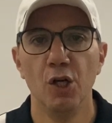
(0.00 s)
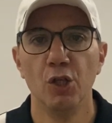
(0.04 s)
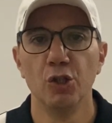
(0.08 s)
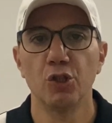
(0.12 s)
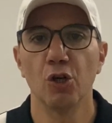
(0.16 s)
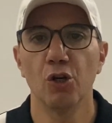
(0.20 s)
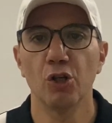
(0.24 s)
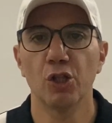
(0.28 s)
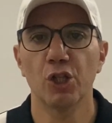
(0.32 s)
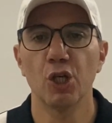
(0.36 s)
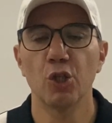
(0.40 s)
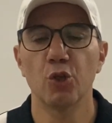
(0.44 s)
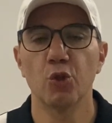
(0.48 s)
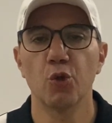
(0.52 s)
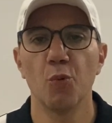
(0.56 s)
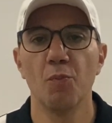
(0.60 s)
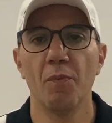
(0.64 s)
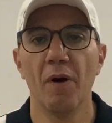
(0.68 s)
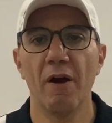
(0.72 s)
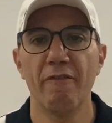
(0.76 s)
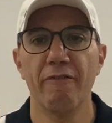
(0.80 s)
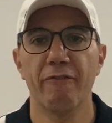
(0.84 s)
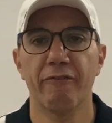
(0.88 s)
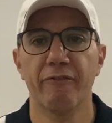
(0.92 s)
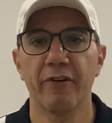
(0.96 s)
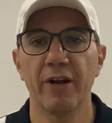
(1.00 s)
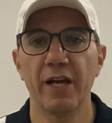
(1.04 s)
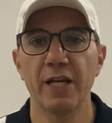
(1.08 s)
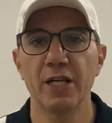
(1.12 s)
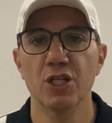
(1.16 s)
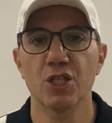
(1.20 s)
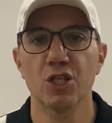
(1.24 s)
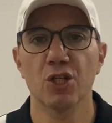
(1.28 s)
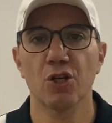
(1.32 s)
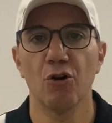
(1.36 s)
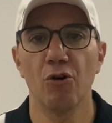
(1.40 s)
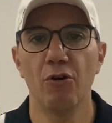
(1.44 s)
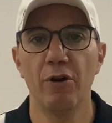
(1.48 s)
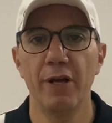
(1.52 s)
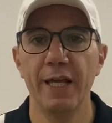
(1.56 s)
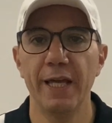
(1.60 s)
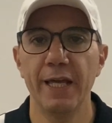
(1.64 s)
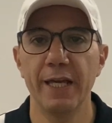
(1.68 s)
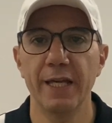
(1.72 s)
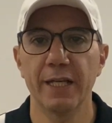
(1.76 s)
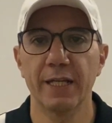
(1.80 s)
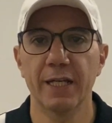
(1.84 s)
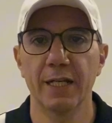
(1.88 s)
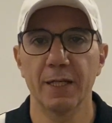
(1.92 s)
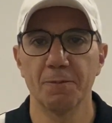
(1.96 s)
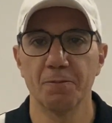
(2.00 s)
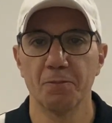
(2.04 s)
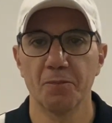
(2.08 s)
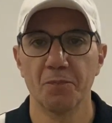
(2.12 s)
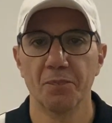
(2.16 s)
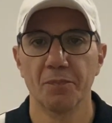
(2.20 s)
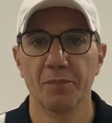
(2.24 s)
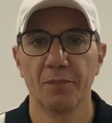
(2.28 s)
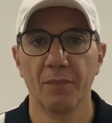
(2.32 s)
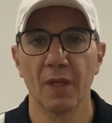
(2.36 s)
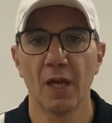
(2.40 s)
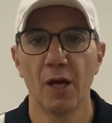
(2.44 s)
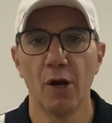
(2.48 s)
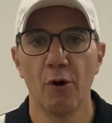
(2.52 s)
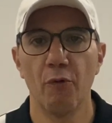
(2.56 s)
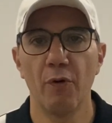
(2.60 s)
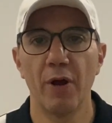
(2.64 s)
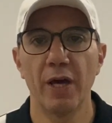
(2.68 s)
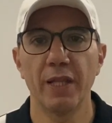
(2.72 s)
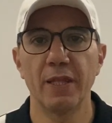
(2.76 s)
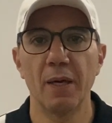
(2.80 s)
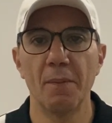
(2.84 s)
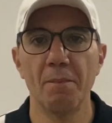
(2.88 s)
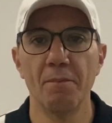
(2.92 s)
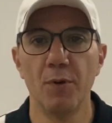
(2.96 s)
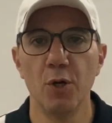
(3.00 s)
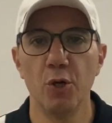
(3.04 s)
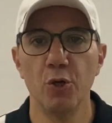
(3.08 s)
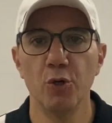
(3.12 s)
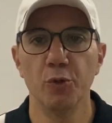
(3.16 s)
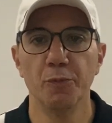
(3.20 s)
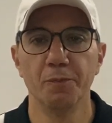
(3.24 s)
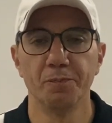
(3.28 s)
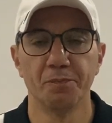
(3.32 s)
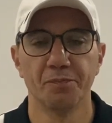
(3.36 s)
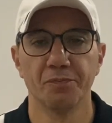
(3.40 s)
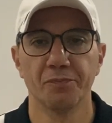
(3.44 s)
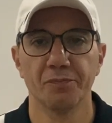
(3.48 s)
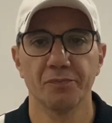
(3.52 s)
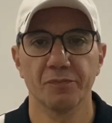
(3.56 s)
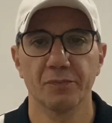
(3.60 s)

Talking to my French colleague, Red and Blue,